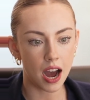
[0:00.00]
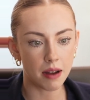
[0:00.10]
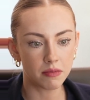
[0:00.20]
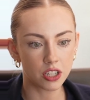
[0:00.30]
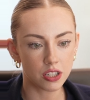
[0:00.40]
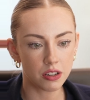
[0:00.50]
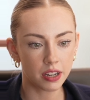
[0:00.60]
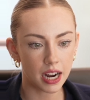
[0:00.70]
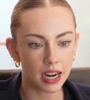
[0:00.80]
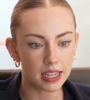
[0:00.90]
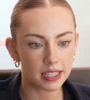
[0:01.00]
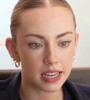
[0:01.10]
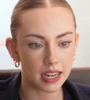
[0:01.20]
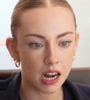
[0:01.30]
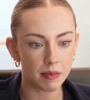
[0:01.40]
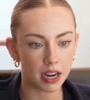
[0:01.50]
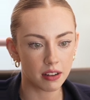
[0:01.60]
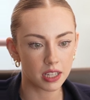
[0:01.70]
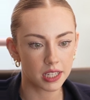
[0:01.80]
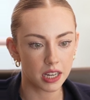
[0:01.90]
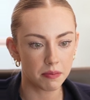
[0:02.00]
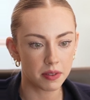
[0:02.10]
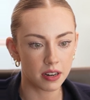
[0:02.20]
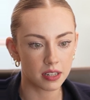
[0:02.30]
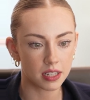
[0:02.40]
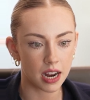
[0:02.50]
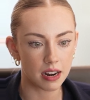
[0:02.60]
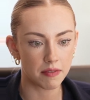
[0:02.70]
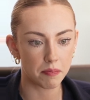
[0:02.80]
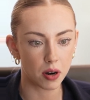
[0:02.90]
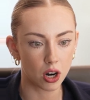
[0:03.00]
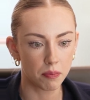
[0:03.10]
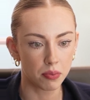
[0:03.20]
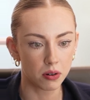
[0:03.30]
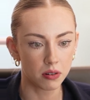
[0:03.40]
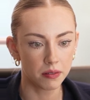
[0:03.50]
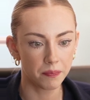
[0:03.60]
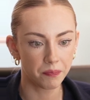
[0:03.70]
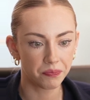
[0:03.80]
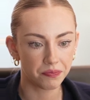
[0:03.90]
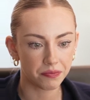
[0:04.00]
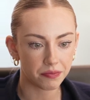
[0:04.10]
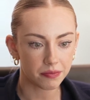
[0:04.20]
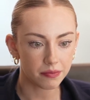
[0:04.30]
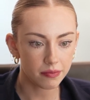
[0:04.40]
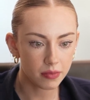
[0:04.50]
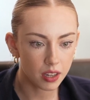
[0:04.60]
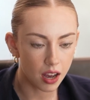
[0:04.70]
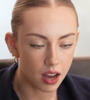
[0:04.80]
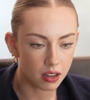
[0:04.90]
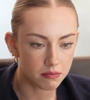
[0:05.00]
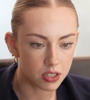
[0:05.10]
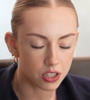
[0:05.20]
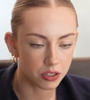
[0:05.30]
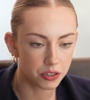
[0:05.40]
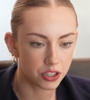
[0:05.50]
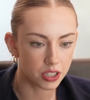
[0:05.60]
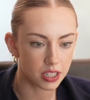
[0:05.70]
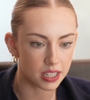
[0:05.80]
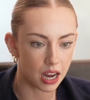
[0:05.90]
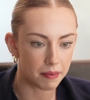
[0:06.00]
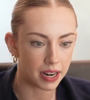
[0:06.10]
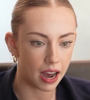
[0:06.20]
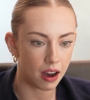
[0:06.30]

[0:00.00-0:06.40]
you can kind of see it coming out the tip there. It's kind of a purple solution that's coming